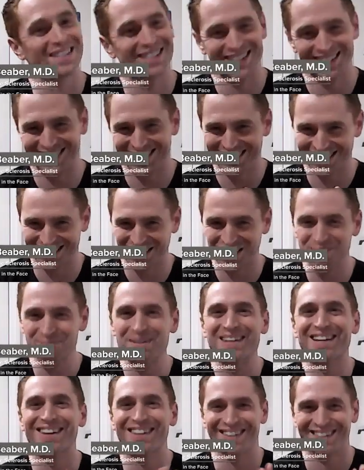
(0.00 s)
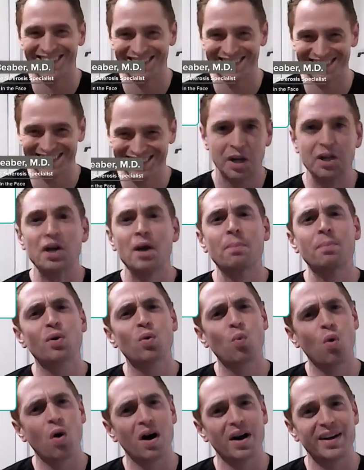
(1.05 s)
This is going to be good. Number
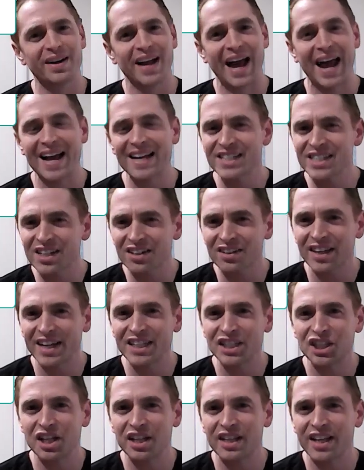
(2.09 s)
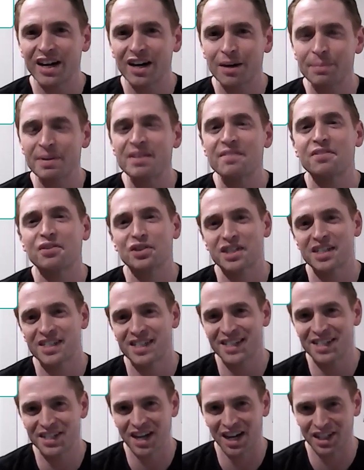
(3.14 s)
one, escalation therapy versus
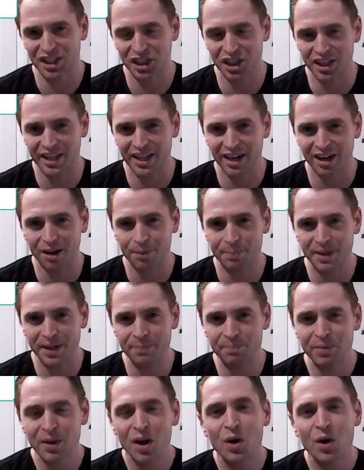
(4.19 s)
induction therapy.